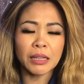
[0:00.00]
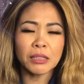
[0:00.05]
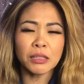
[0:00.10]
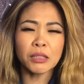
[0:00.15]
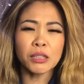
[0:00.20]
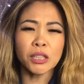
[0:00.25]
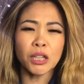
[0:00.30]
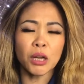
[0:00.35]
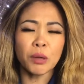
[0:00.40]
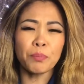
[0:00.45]

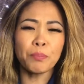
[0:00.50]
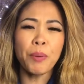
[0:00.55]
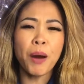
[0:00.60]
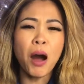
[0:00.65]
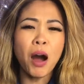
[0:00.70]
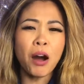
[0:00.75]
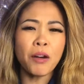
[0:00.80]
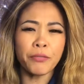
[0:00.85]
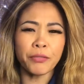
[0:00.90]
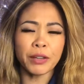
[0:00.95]
you know,
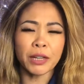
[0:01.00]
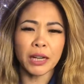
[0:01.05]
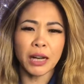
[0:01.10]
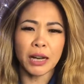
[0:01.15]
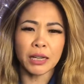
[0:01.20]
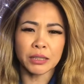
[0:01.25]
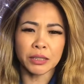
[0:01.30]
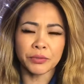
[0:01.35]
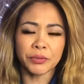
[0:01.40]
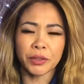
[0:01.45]
bathing
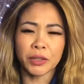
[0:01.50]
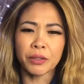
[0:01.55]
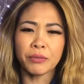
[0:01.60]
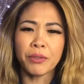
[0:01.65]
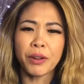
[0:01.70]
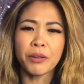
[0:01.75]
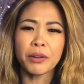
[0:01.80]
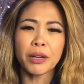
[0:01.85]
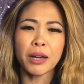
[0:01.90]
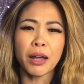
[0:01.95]
us for the
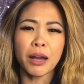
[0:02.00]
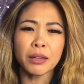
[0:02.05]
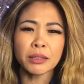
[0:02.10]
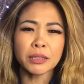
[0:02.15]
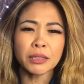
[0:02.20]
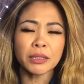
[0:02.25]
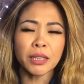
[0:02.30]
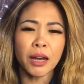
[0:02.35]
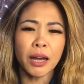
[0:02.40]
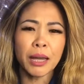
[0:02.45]
very
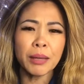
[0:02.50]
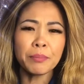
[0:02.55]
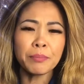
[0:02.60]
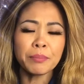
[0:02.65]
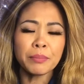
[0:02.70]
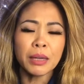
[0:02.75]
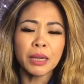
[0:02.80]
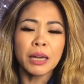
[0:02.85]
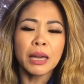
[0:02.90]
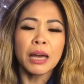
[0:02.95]
last time,
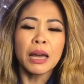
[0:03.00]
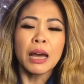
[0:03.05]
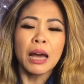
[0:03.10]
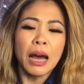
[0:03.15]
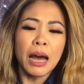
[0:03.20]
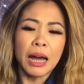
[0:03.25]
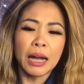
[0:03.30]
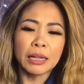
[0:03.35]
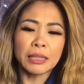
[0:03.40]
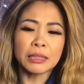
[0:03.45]

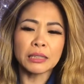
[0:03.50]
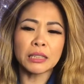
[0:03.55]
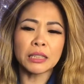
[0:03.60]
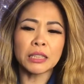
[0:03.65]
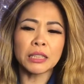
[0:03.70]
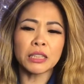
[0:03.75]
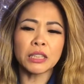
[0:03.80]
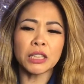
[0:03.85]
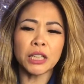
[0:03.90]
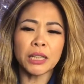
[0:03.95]
and
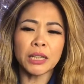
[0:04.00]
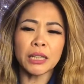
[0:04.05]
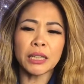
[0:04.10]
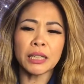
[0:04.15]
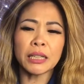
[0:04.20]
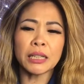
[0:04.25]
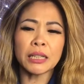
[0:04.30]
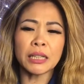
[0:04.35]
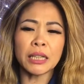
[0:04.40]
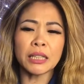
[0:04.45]

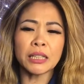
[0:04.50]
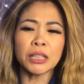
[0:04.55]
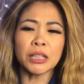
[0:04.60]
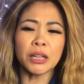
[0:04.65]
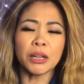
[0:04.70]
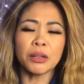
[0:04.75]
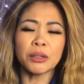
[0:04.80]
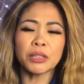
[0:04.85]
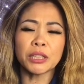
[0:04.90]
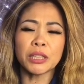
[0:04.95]
she, you
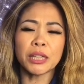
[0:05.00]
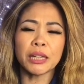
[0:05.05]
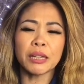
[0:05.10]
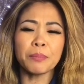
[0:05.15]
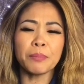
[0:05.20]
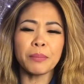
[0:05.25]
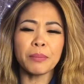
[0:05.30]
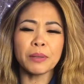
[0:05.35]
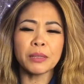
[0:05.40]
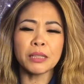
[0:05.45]
know, she
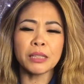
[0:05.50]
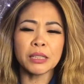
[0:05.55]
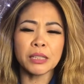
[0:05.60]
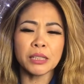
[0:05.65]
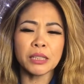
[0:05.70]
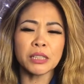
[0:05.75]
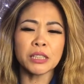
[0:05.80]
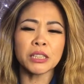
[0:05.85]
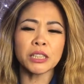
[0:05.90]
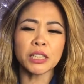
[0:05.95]

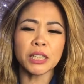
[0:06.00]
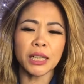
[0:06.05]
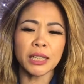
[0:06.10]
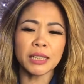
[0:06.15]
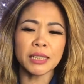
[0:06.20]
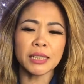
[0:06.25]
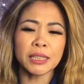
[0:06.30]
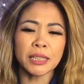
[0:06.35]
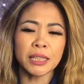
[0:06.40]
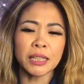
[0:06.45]
had
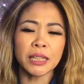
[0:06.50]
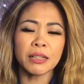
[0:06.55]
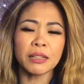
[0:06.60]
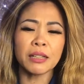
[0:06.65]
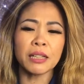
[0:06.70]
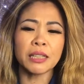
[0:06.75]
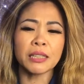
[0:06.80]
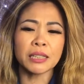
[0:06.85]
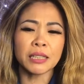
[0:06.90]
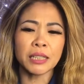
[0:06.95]
a
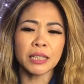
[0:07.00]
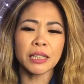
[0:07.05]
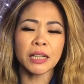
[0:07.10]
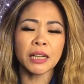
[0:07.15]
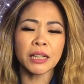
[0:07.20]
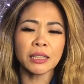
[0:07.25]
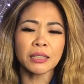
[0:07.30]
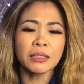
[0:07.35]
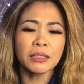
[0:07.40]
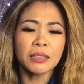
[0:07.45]

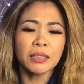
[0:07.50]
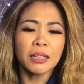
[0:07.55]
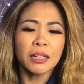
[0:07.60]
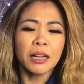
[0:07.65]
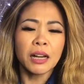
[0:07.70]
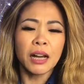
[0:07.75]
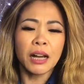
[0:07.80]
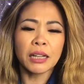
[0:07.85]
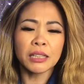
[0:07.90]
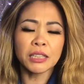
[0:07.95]
tear,
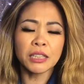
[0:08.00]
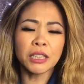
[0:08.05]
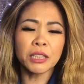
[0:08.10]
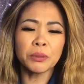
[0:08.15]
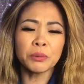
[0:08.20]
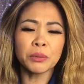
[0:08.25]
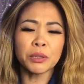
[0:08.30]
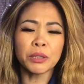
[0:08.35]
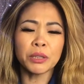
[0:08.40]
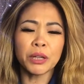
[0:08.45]
and she,
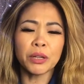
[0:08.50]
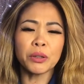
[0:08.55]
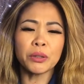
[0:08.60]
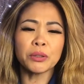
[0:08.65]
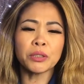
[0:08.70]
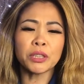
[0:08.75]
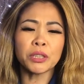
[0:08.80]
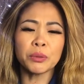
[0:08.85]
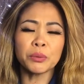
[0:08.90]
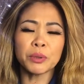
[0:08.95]
you know,
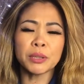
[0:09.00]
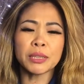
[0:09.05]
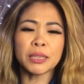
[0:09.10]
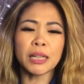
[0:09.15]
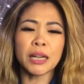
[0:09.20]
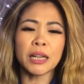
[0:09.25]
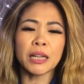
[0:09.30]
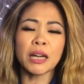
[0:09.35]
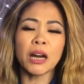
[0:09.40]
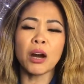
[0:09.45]
she would
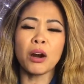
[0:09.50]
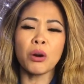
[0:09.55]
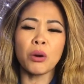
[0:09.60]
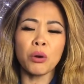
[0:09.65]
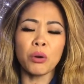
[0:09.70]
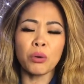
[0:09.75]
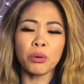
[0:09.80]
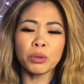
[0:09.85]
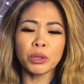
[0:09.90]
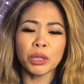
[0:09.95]
say,
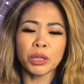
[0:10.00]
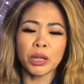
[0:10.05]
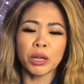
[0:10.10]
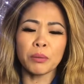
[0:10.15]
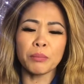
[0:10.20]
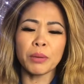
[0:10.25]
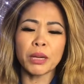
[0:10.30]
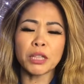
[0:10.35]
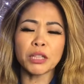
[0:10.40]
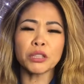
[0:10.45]
oh, you know,
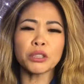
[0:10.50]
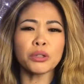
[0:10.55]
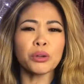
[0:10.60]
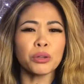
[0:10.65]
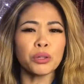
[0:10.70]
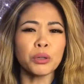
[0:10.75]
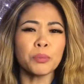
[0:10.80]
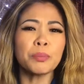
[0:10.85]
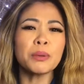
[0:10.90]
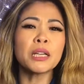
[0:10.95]
make sure
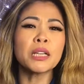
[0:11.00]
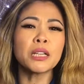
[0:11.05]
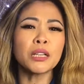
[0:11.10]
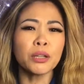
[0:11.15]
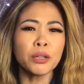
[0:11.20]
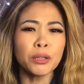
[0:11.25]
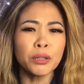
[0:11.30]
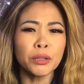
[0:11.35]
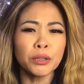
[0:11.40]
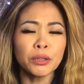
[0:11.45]
you be
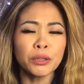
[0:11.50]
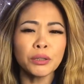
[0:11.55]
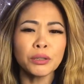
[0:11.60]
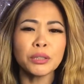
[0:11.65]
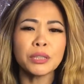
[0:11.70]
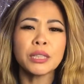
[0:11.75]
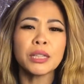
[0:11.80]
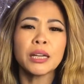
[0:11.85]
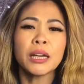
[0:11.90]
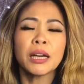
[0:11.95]

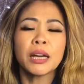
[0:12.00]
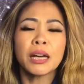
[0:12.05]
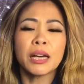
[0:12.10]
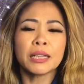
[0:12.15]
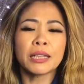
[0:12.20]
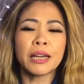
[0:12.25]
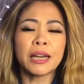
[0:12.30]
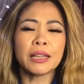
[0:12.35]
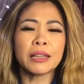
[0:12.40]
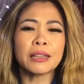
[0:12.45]
good,
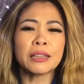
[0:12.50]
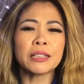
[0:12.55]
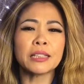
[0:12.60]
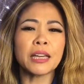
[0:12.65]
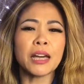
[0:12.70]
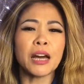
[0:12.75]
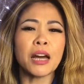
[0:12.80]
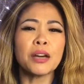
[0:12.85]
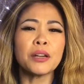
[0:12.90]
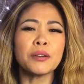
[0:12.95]
get
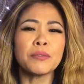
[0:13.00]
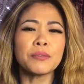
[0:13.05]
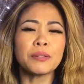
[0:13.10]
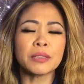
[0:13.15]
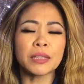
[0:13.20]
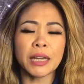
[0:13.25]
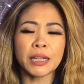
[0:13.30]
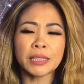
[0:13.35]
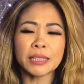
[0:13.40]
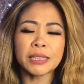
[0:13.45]
over,
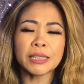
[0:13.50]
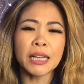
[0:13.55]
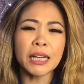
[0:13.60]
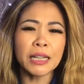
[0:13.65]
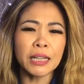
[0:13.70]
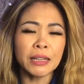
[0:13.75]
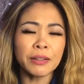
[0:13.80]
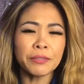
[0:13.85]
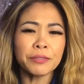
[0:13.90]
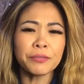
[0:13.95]
get
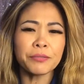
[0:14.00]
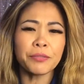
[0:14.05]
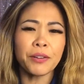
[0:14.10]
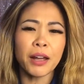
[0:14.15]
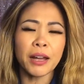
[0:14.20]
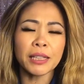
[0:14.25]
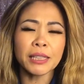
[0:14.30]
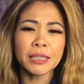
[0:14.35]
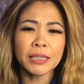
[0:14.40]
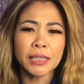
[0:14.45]
safe,
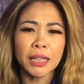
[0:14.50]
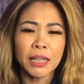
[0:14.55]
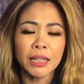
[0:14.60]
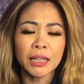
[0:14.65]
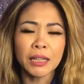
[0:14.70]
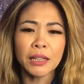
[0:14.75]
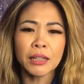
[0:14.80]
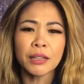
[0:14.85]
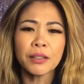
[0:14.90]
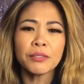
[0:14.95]
fly
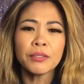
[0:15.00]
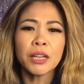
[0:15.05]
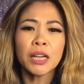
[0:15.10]
safe.